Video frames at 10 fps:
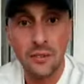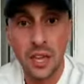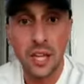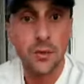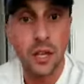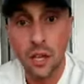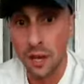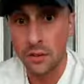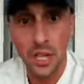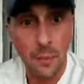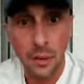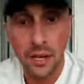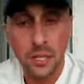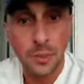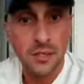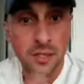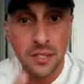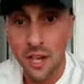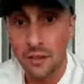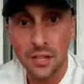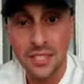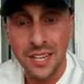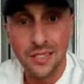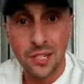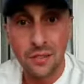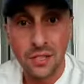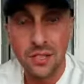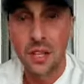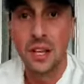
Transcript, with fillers: cash flow that covers operating expenses, covers debt service,